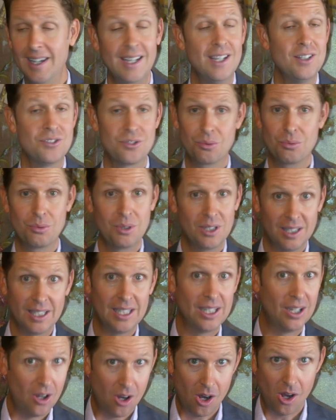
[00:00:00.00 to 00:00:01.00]
is
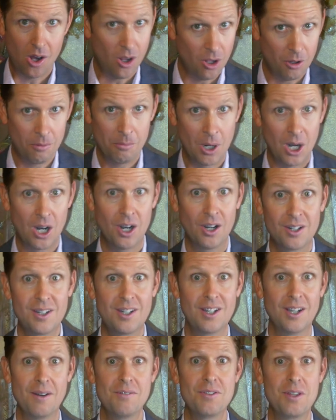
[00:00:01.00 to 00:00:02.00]
really a
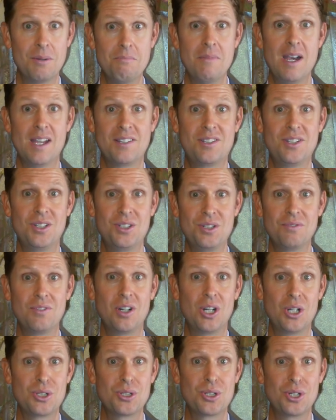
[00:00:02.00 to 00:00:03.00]
hallmark of the message of
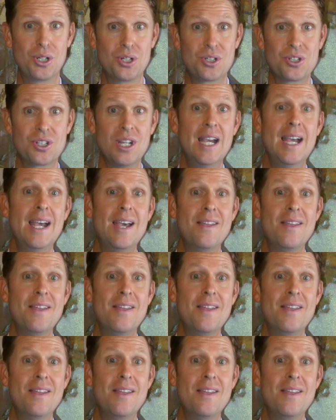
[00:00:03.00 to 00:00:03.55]
our church.